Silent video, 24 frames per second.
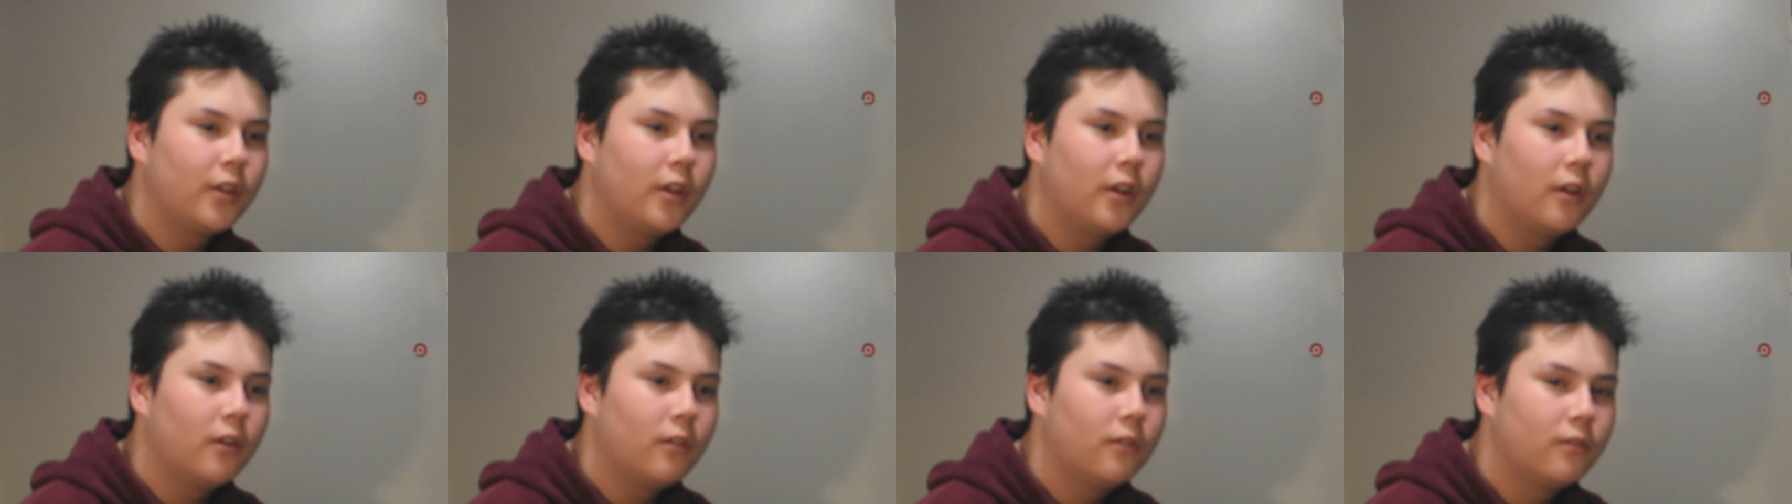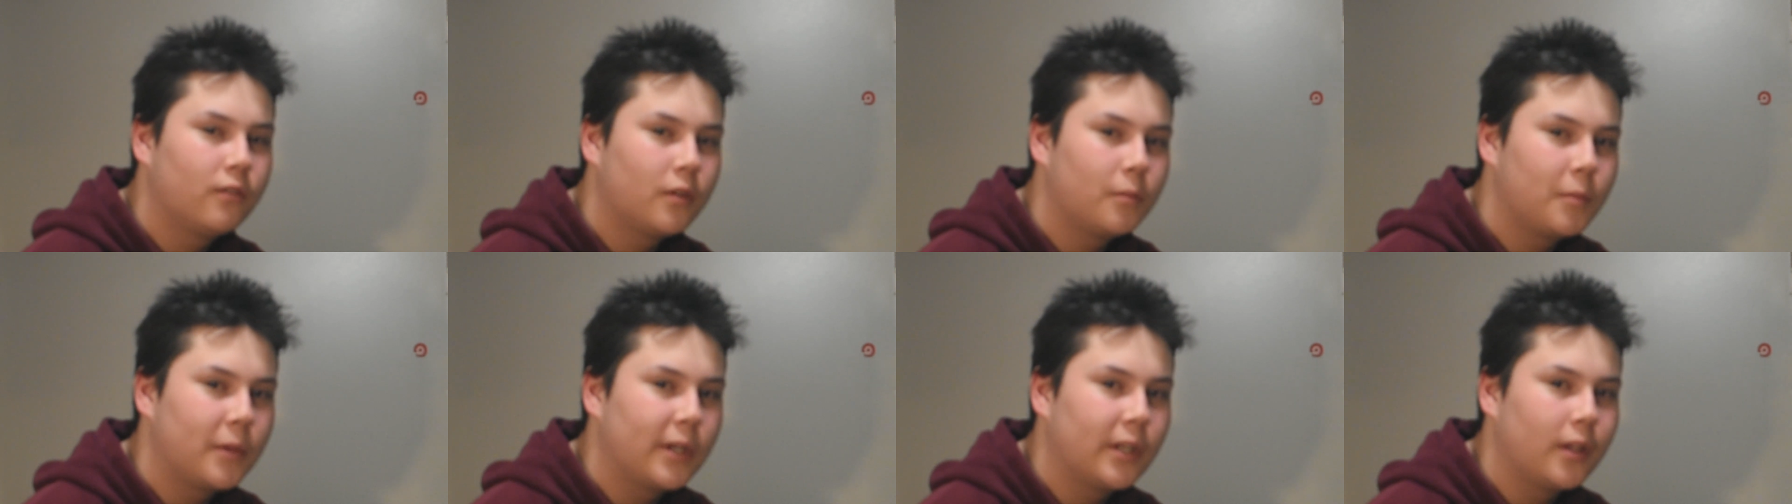you know,
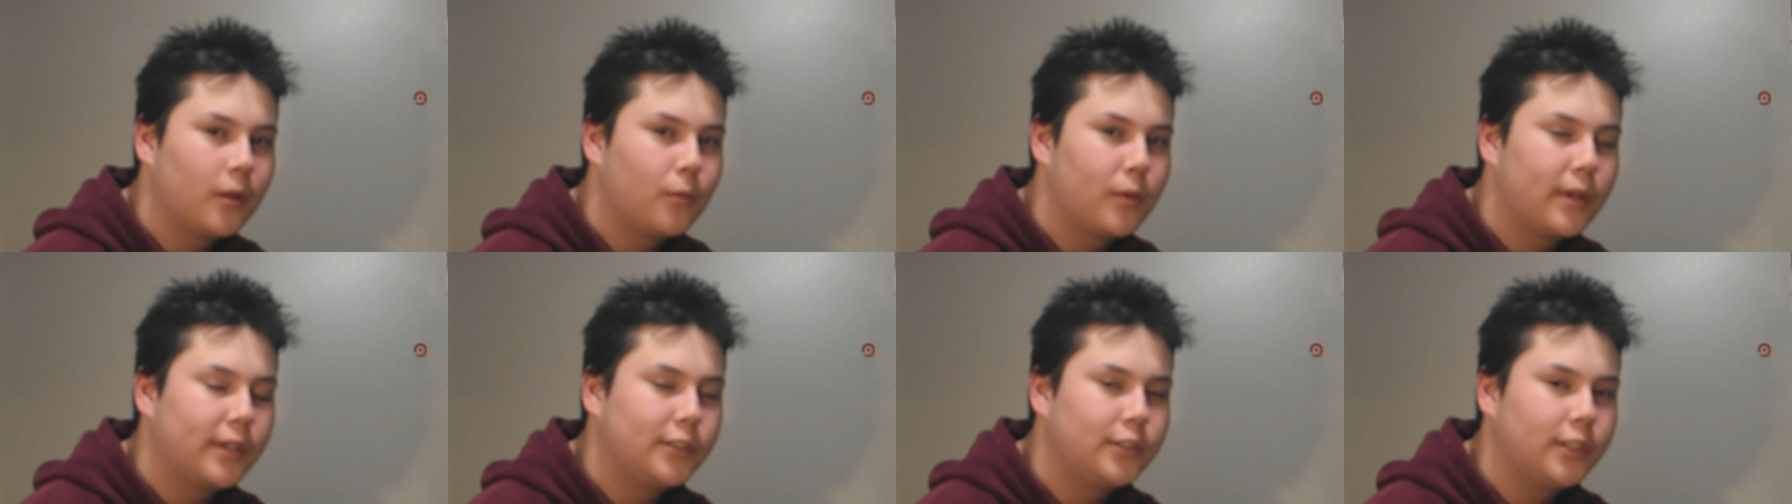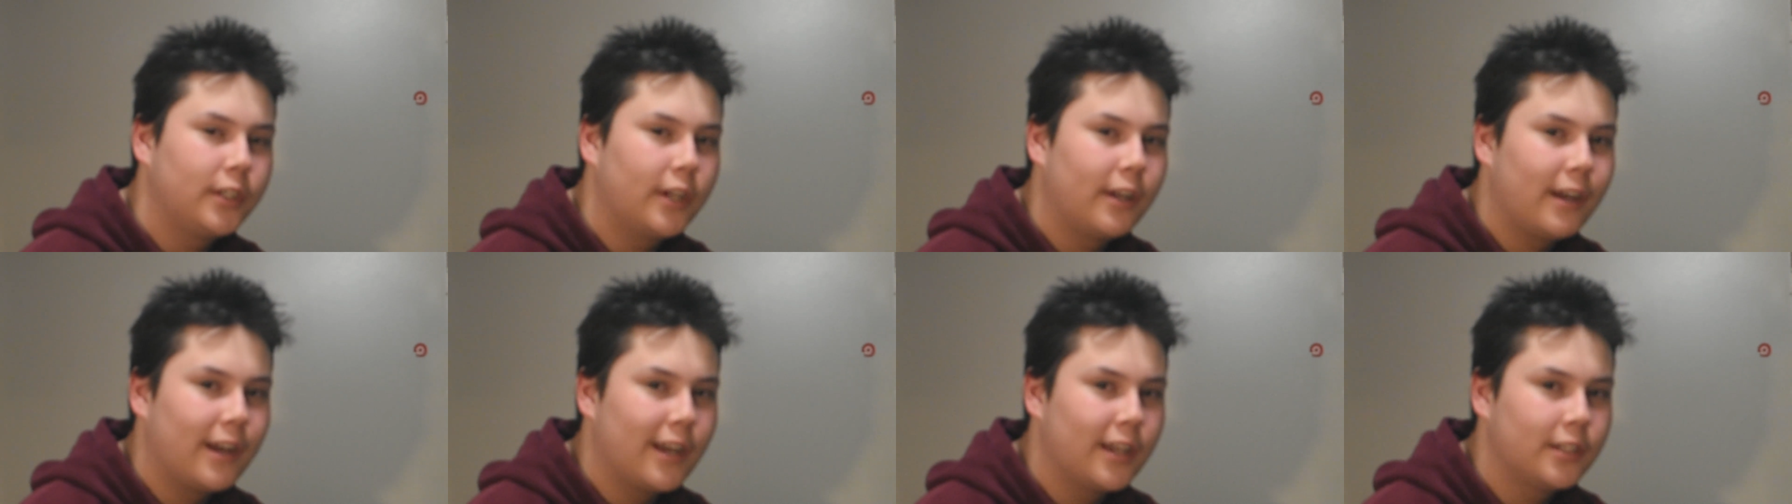from
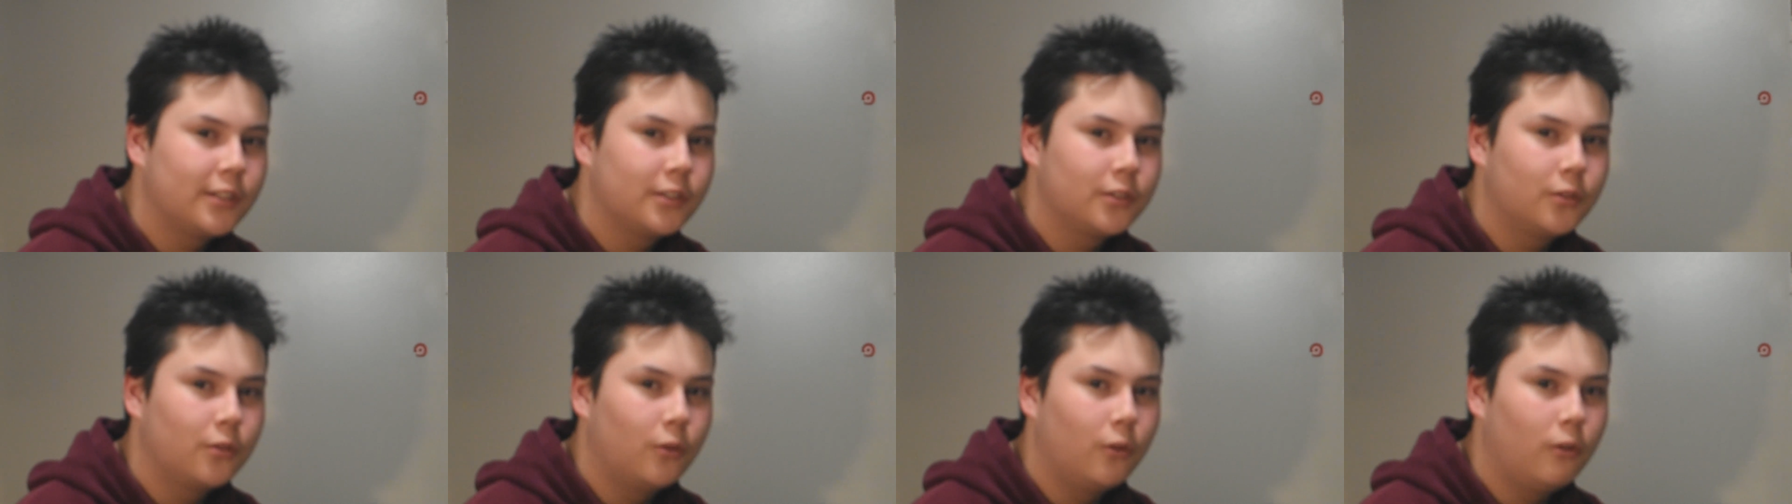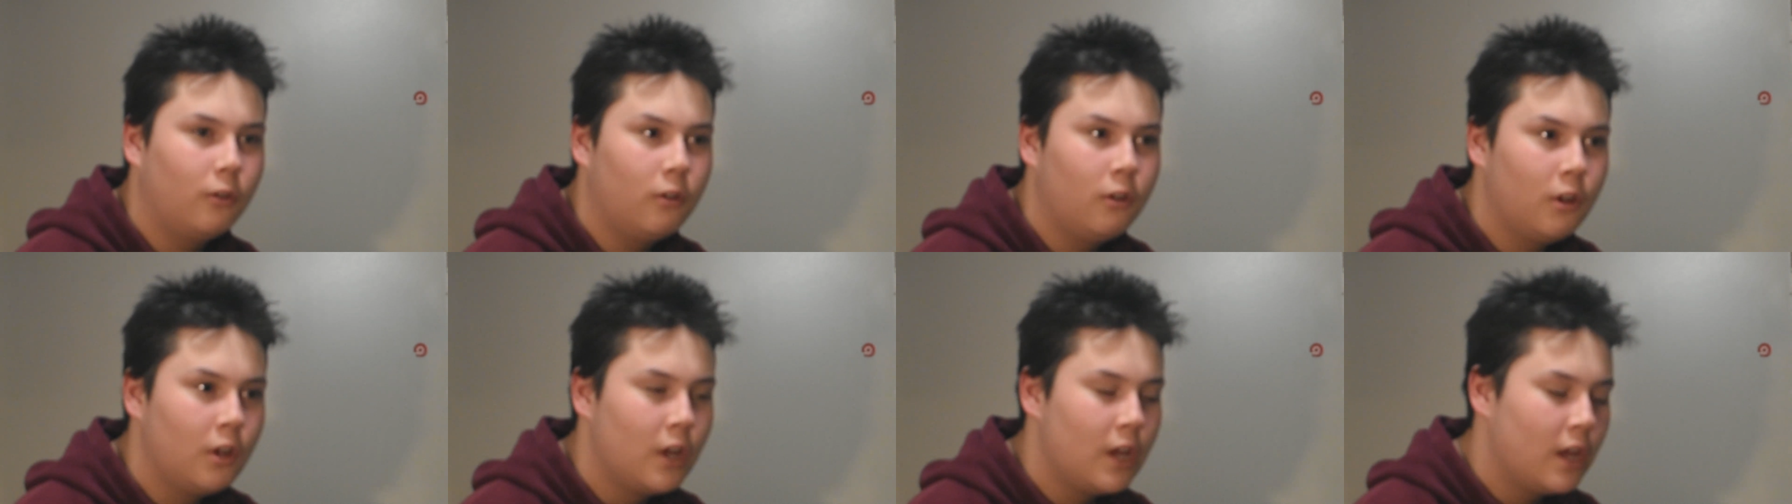elementary to high
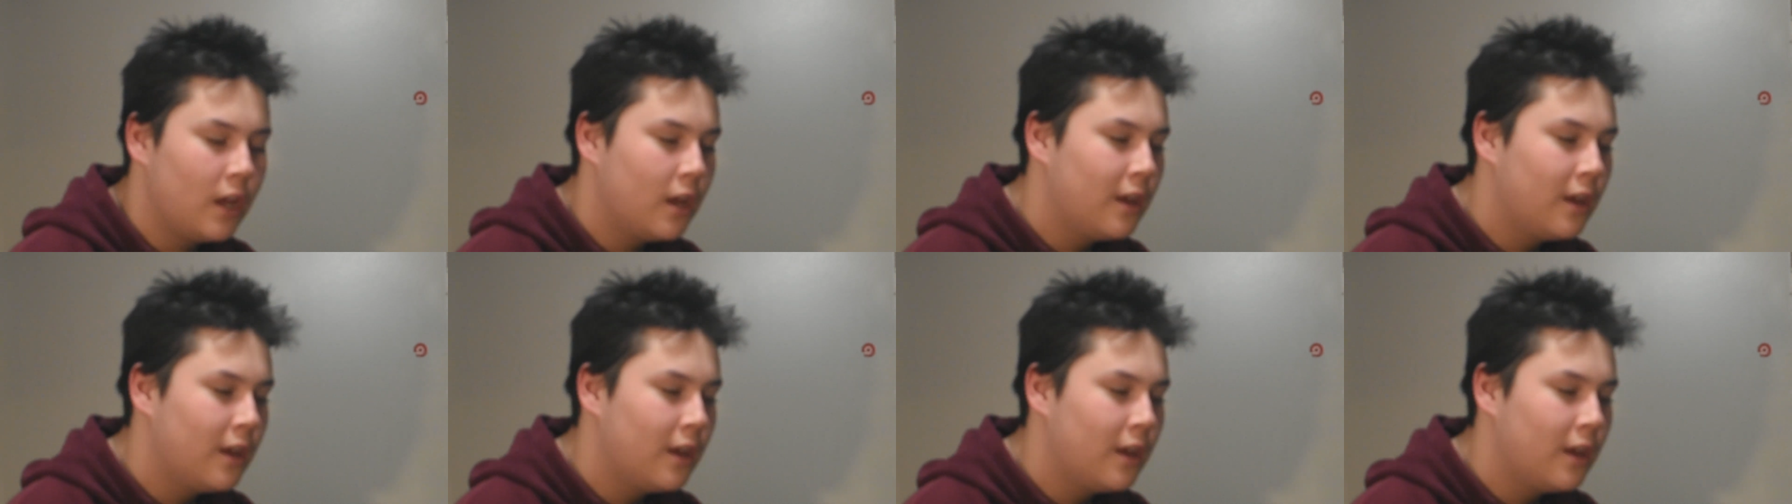school.